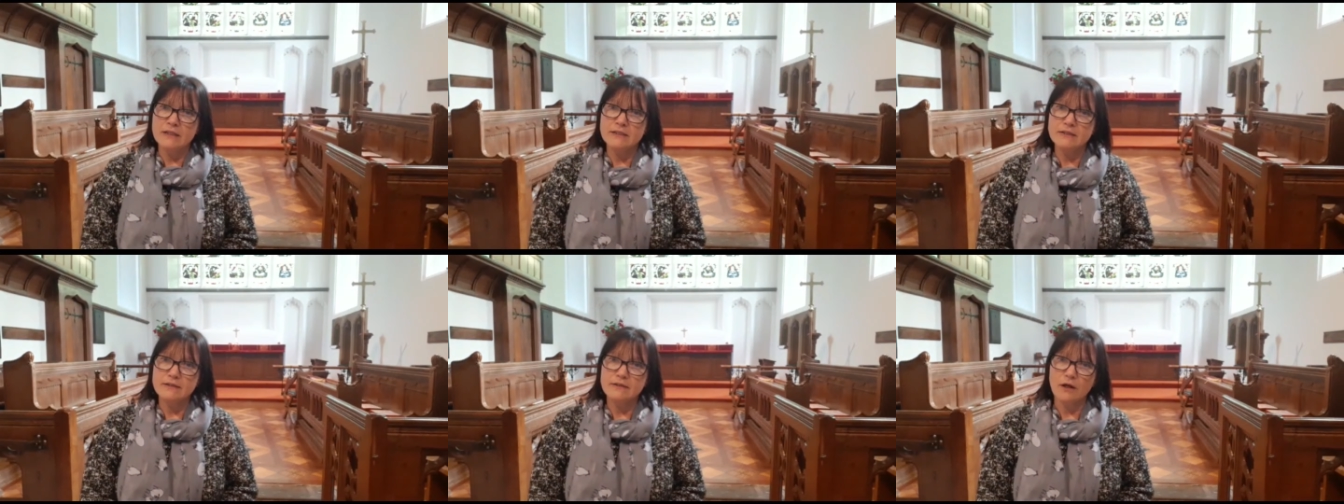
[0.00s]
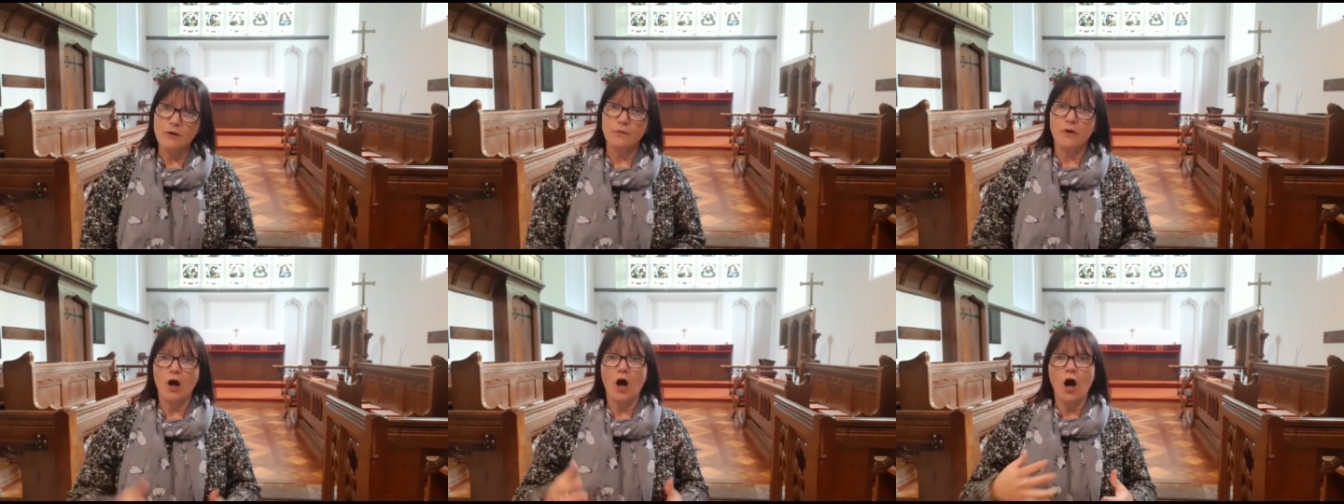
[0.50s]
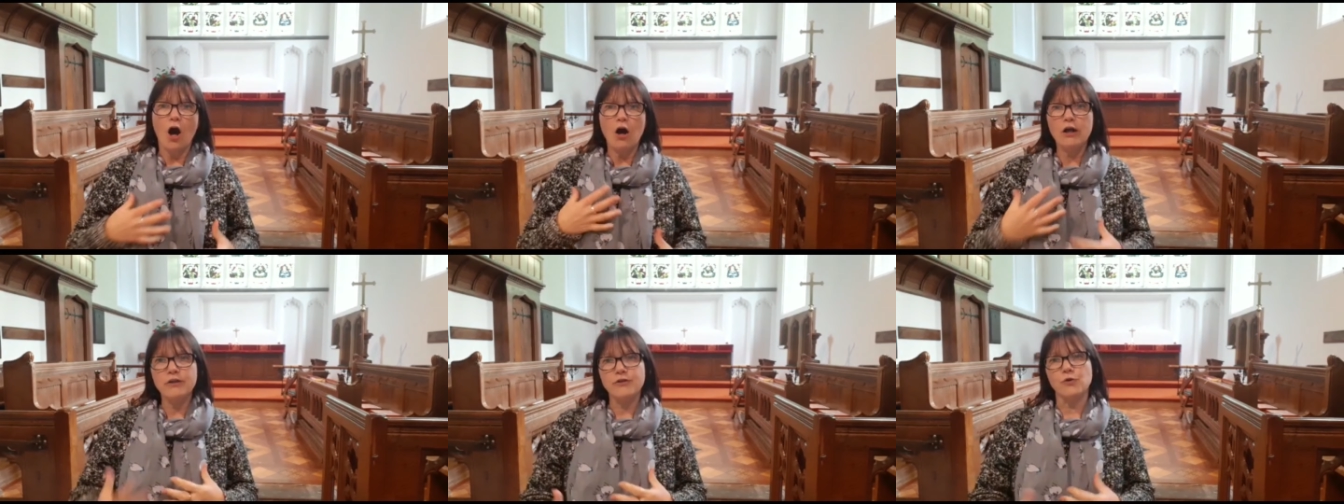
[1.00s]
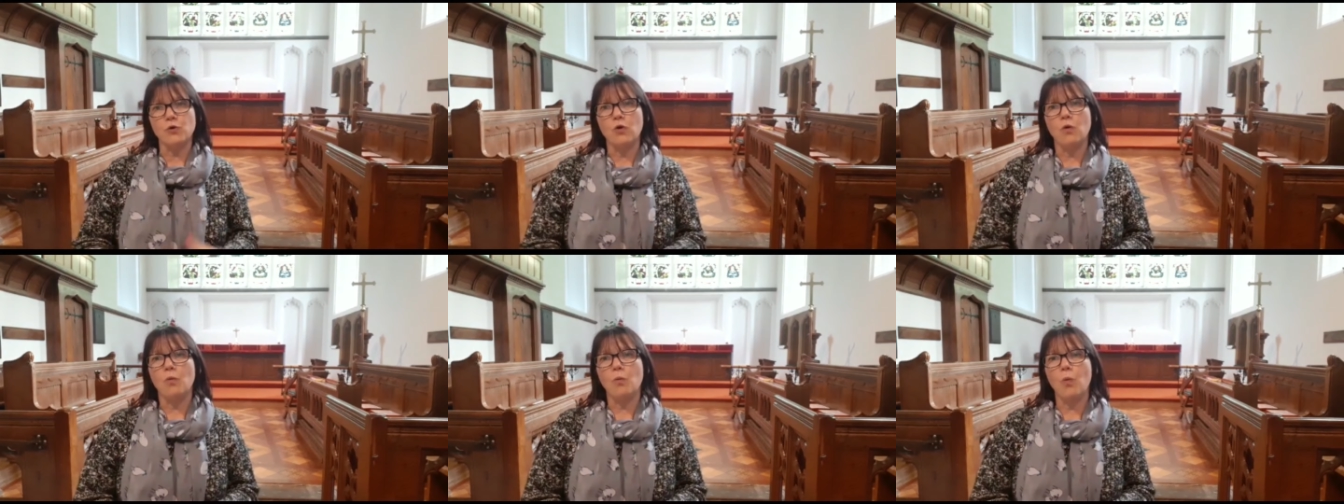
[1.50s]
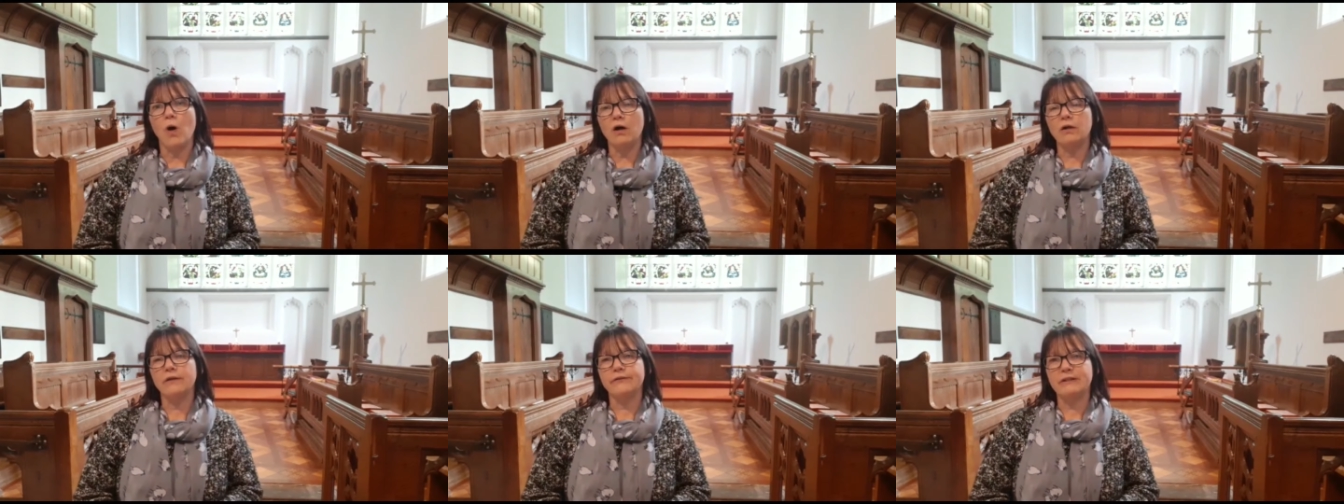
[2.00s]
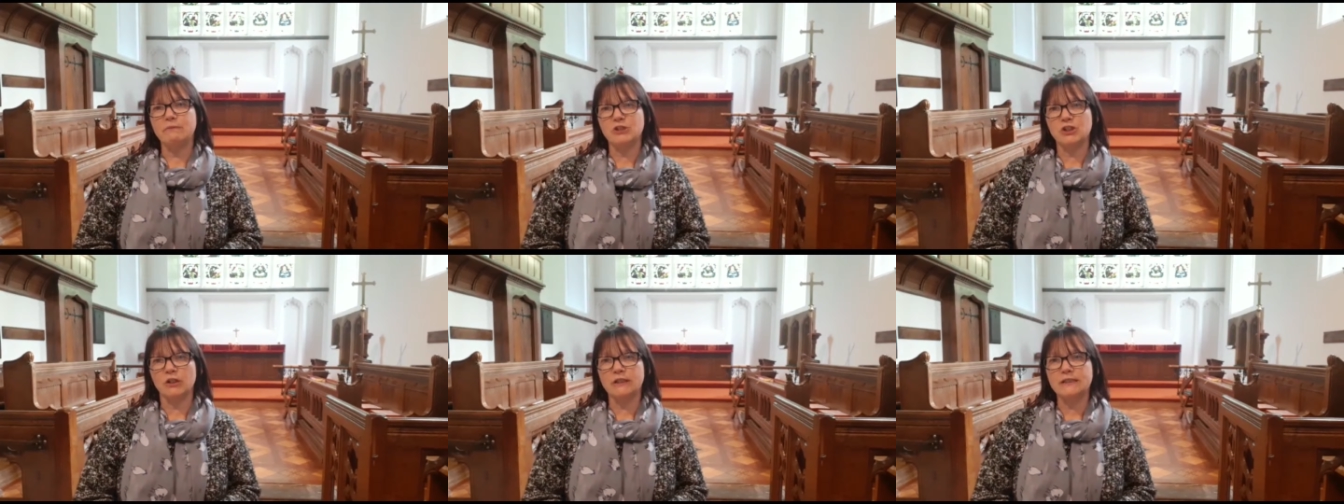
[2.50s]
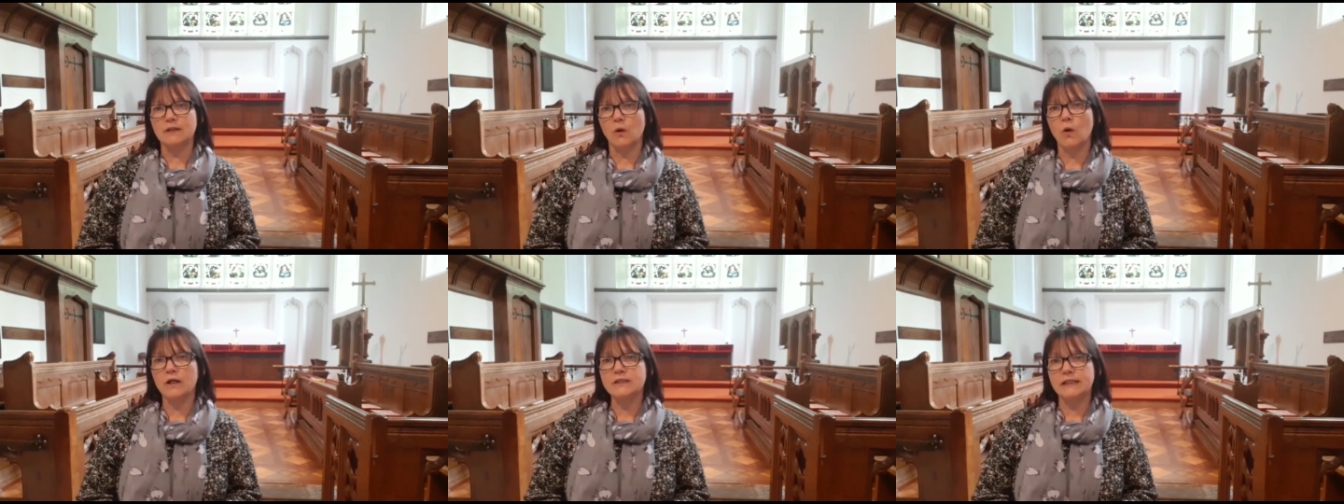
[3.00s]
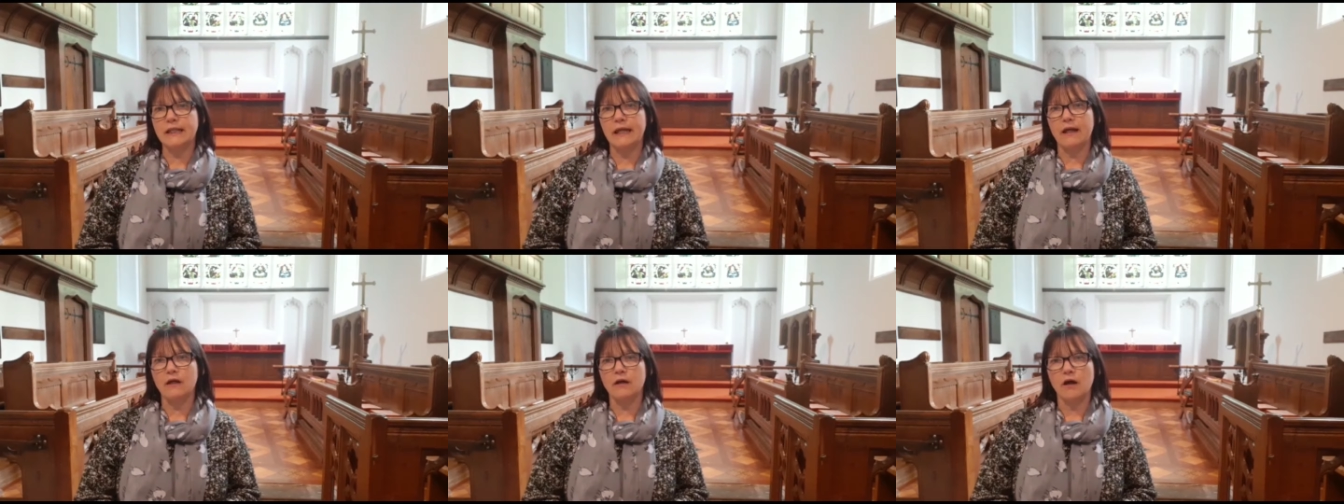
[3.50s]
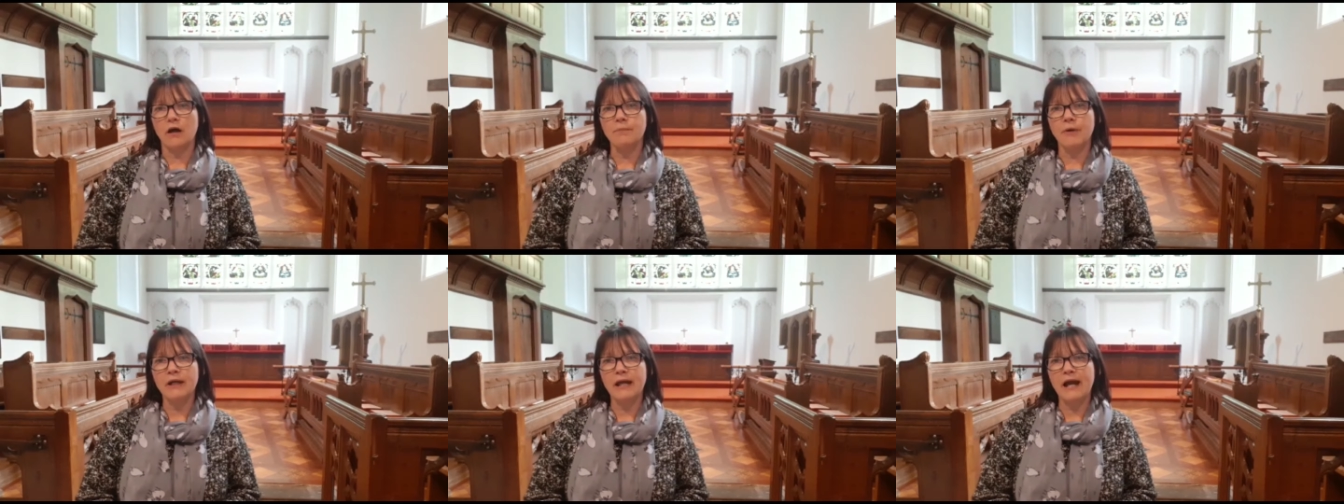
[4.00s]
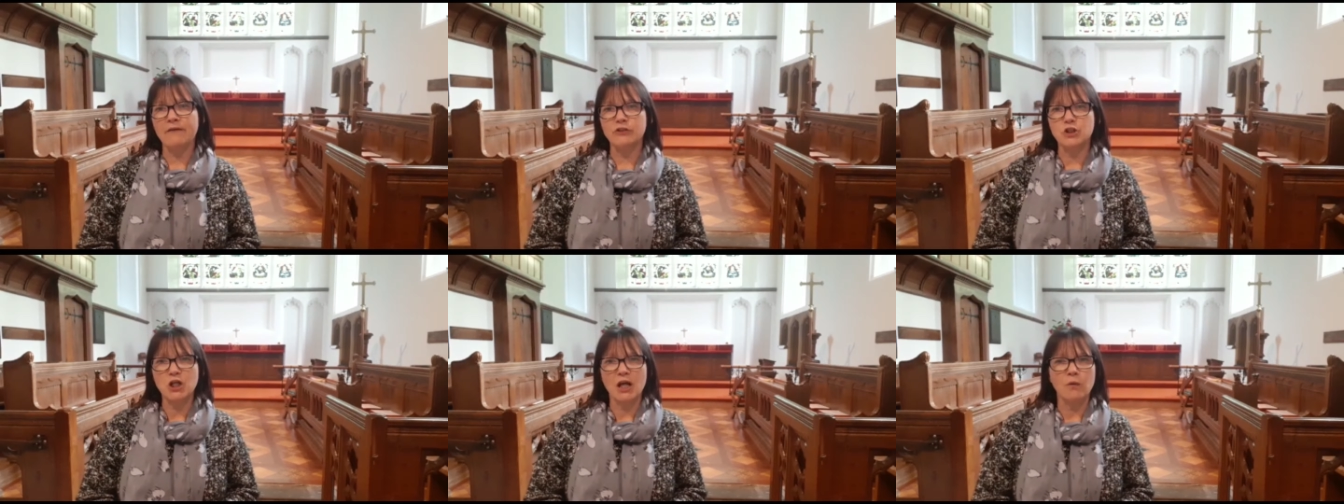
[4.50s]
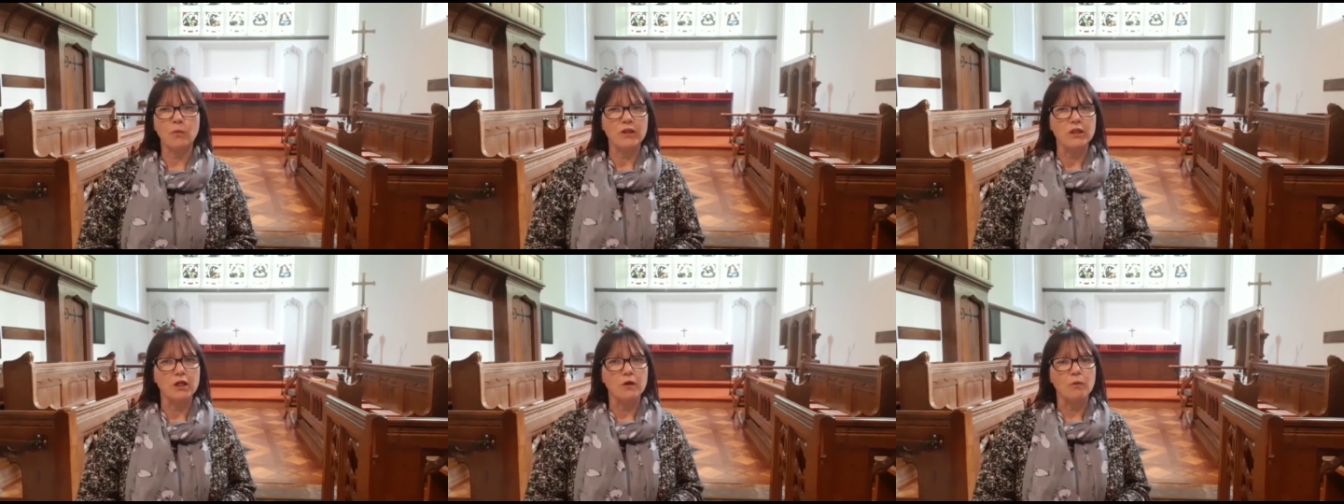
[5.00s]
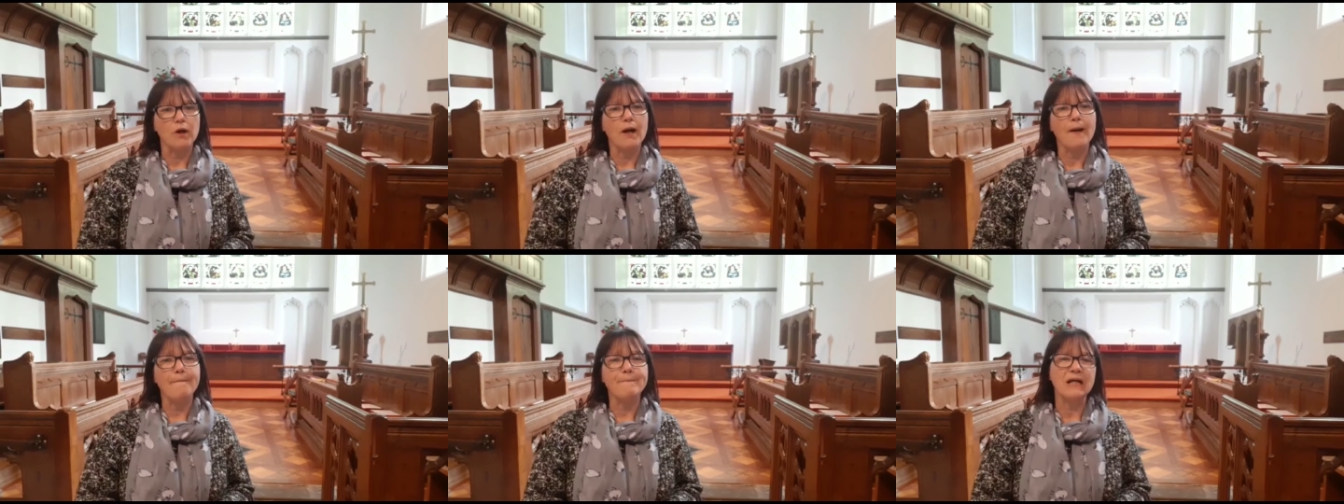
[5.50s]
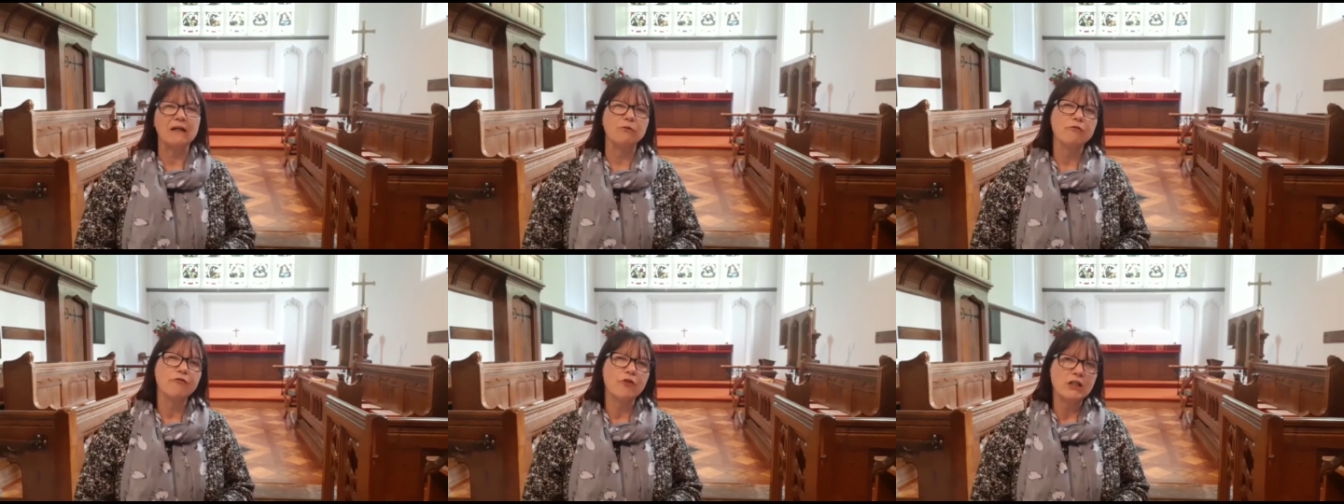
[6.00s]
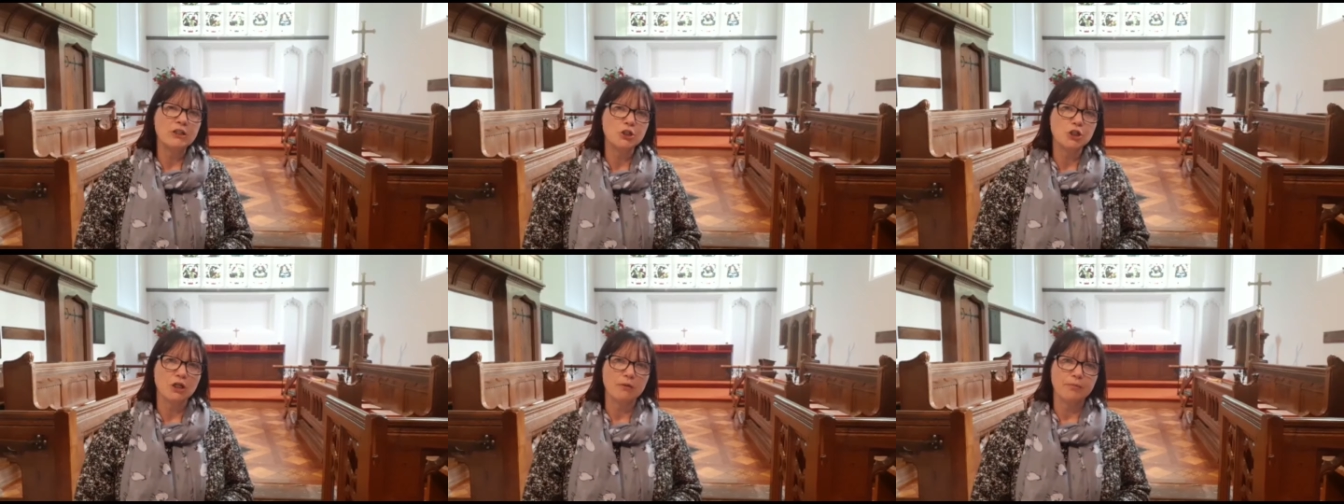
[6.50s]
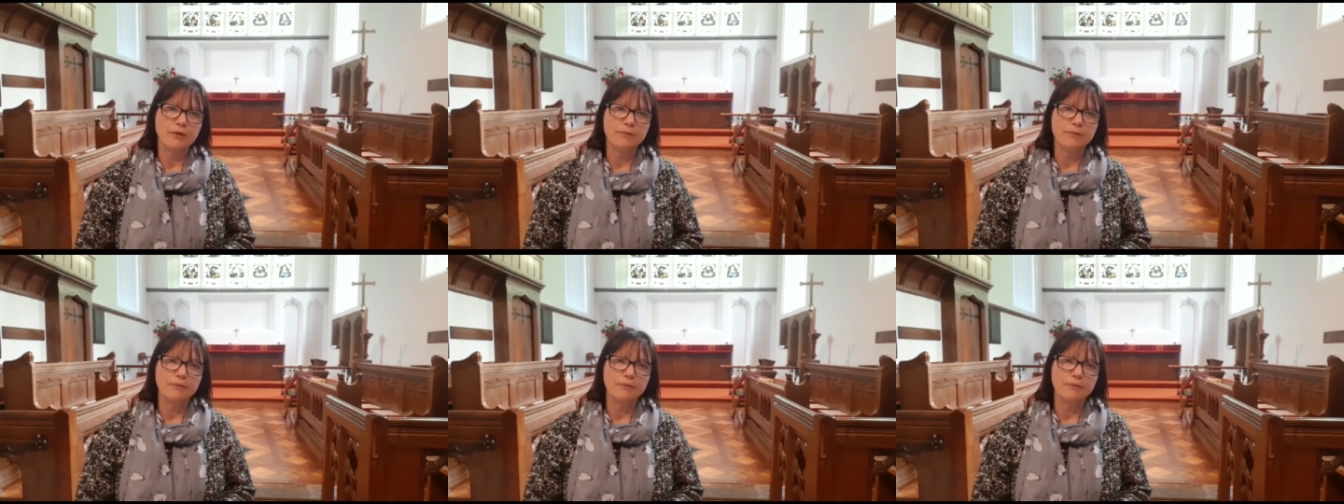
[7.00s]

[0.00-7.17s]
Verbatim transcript: So I thought while it was nice and quiet in here I might have a chat with you about friendship.